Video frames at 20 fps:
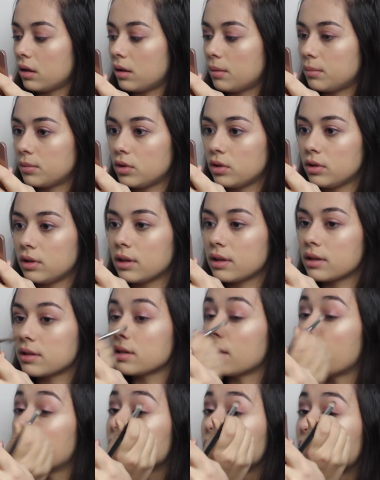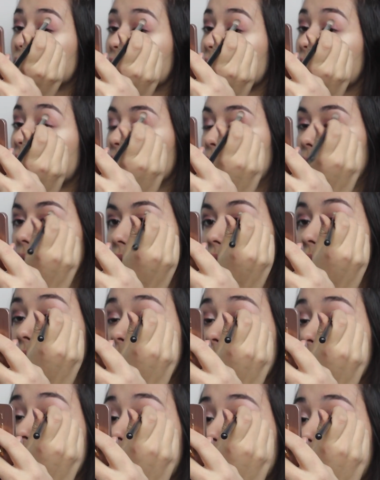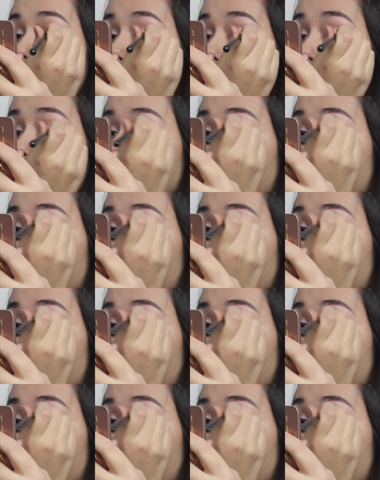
I'm going to do the other side because otherwise these are not going to be